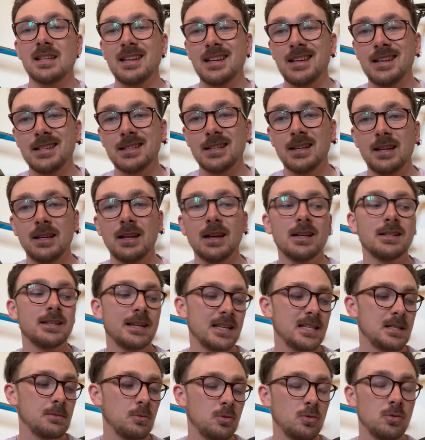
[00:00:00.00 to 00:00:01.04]
easy,
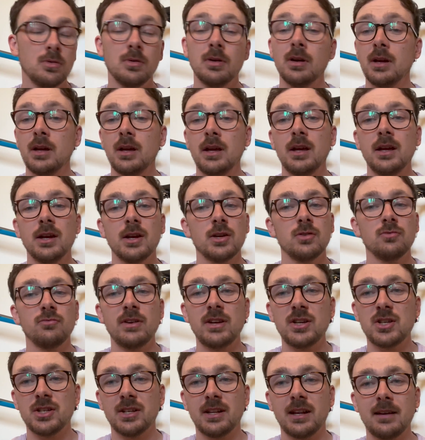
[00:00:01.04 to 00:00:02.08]
accessible, can
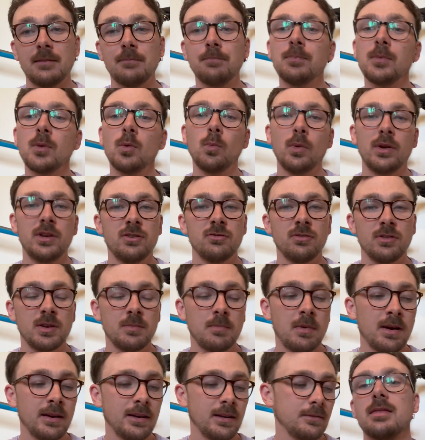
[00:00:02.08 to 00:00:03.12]
reach in it when you're on your
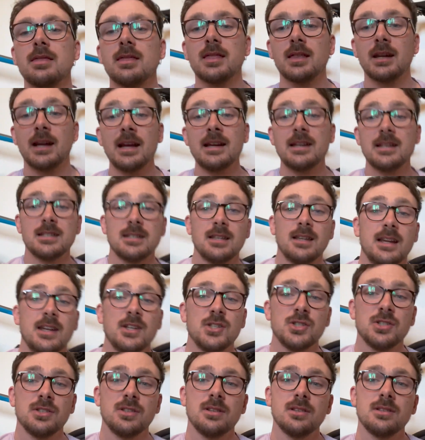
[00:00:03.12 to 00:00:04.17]
bike. The latest
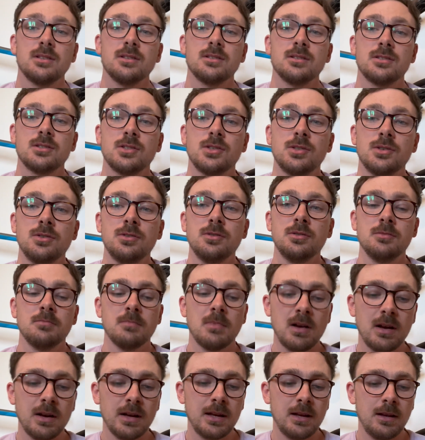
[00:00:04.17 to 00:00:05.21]
addition to
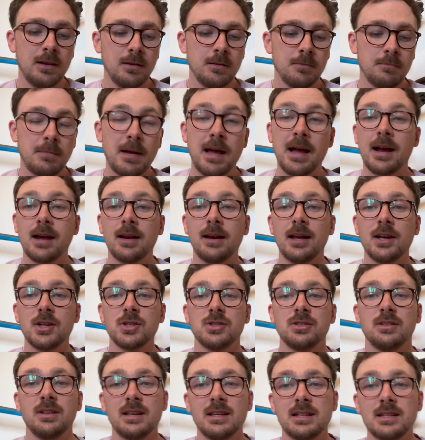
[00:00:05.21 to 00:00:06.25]
my bag
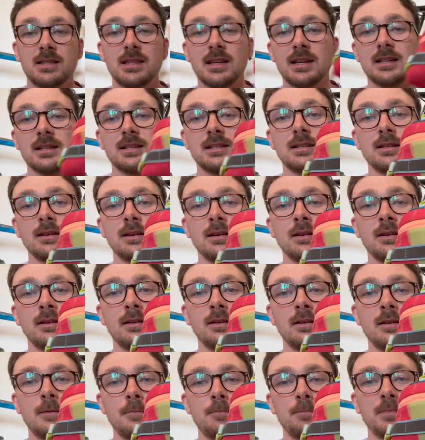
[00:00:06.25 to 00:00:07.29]
collection is this.
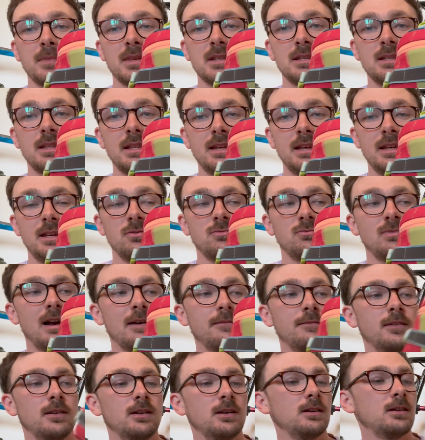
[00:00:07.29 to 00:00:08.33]
It's the
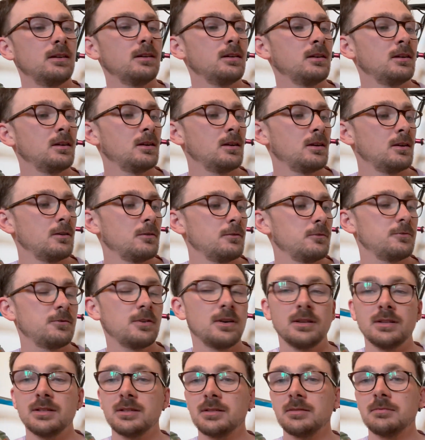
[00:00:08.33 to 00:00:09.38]
Rafa
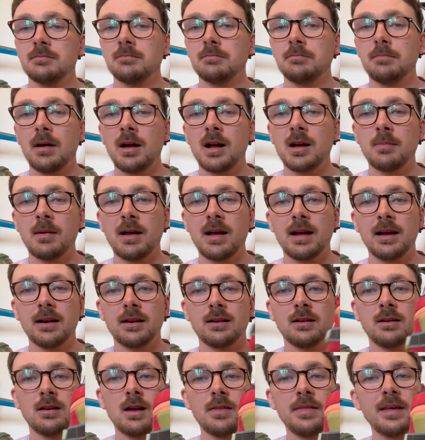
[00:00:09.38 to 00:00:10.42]
front bar bag.
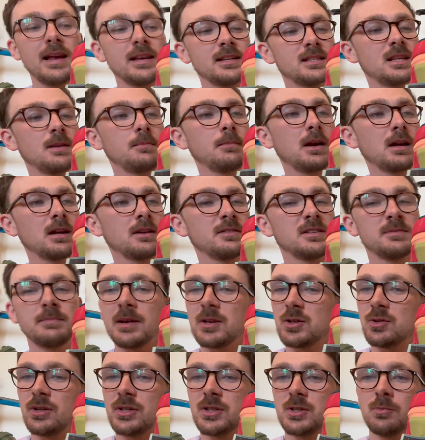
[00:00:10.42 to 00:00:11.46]
I think it's some kind of
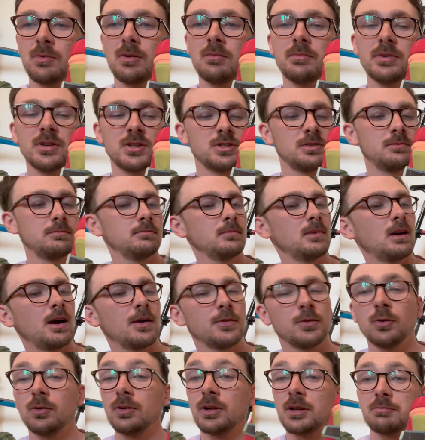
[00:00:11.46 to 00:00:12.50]
special edition one, which I
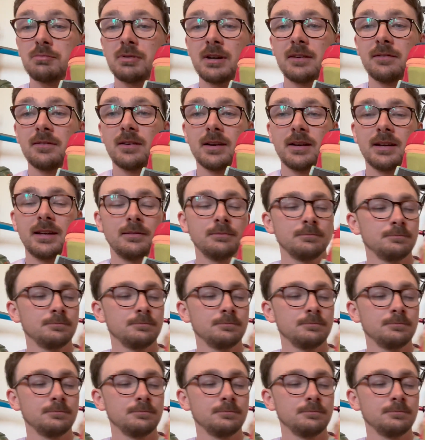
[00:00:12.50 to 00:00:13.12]
thought looked pretty funky.